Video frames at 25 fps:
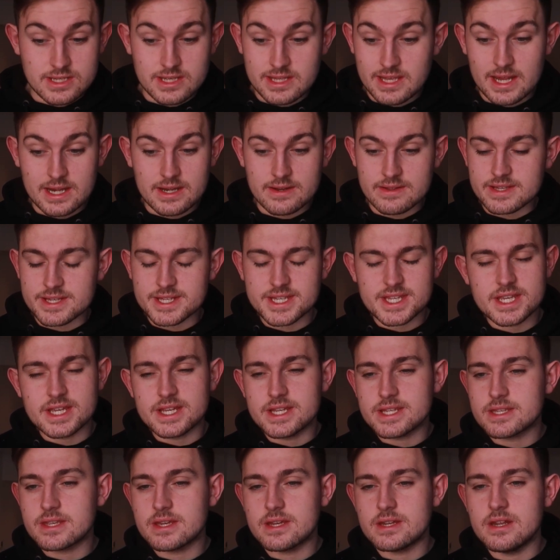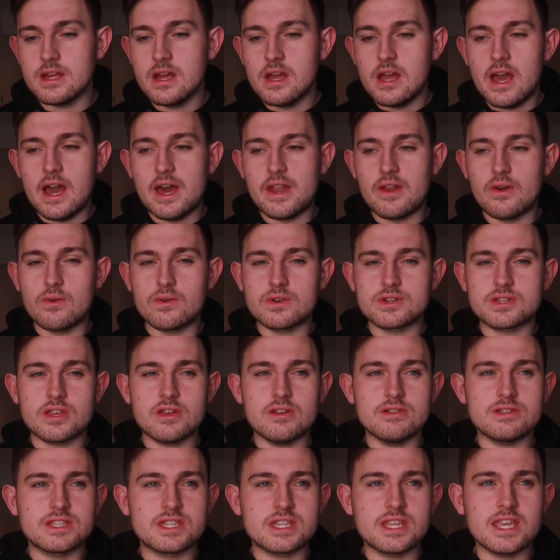the end of the season, and
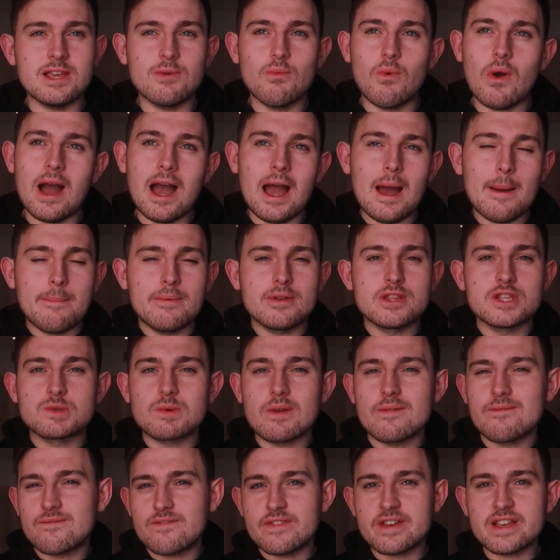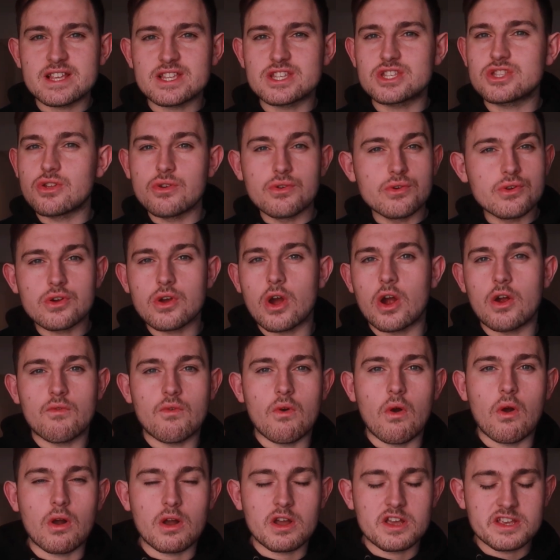also see what happens when things do go
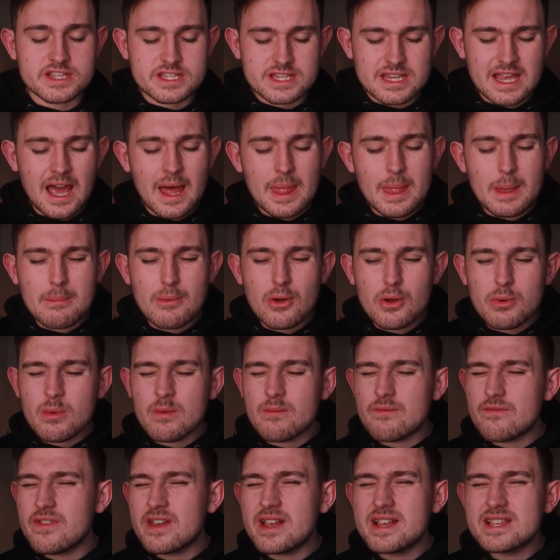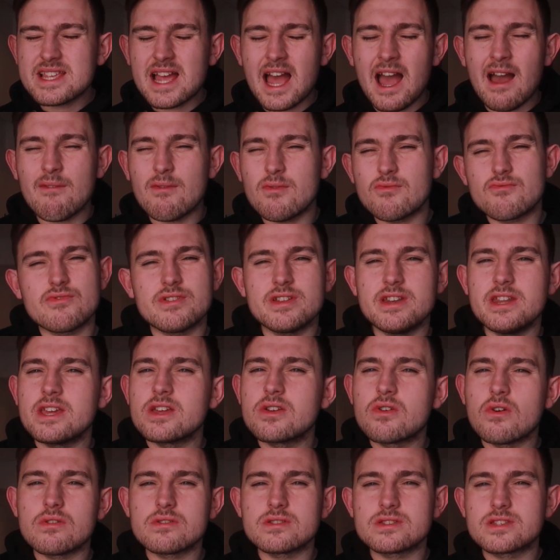wrong, because at the moment things haven't
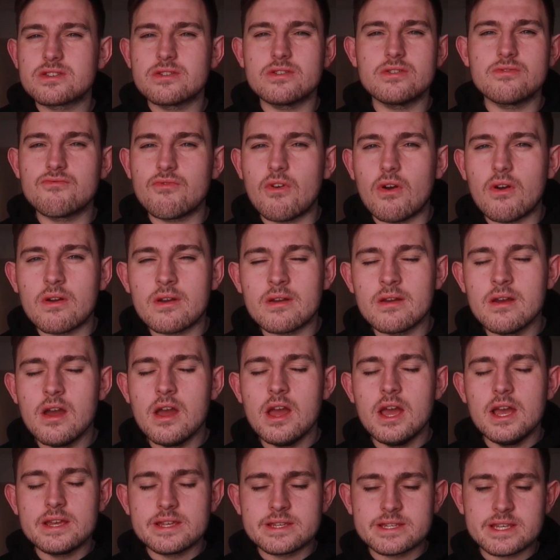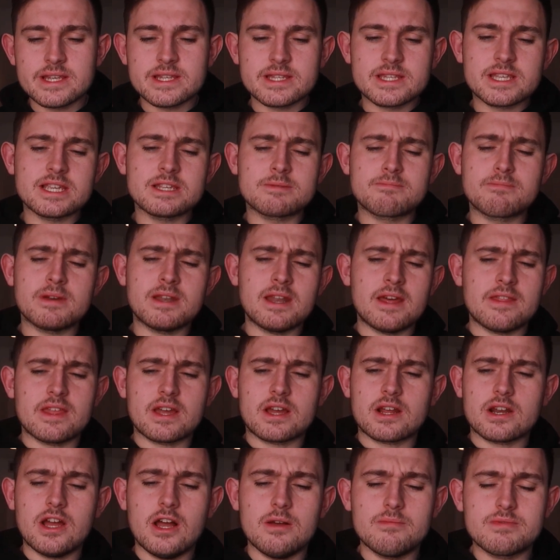really gone too wrong since he's been at
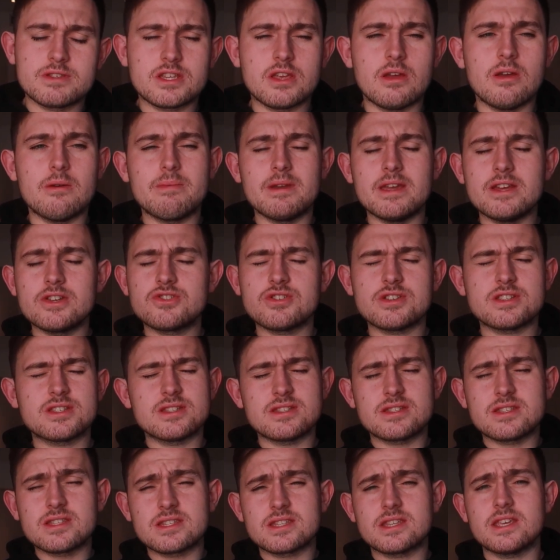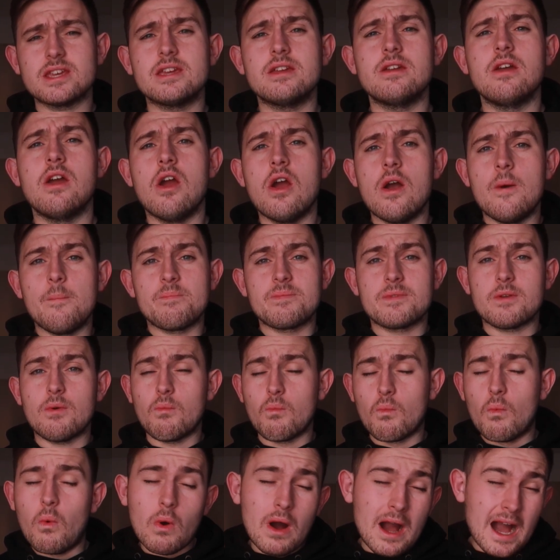the club. So it'd be interesting to see
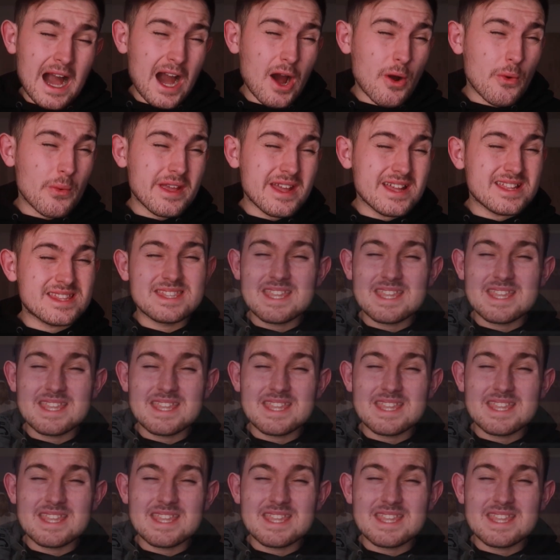how he